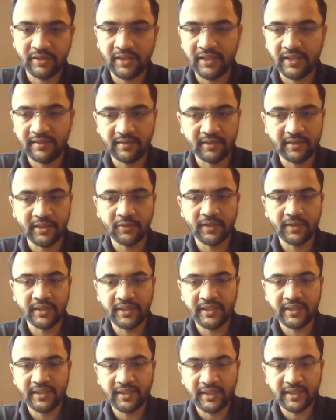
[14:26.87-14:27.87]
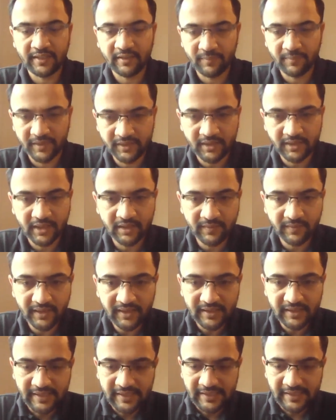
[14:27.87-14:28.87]
really restricted to any like special
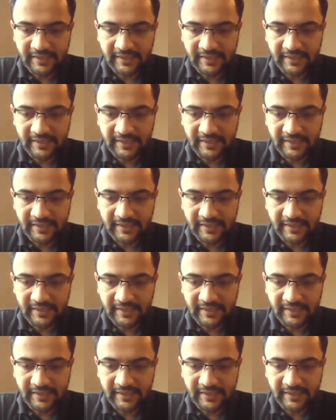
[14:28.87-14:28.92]
hardware.